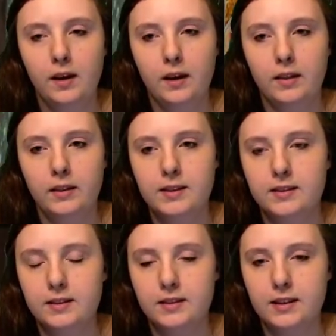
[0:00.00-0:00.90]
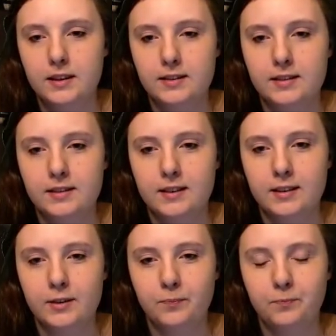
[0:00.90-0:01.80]
And this is
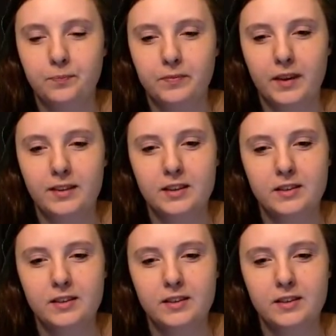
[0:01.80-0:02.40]
their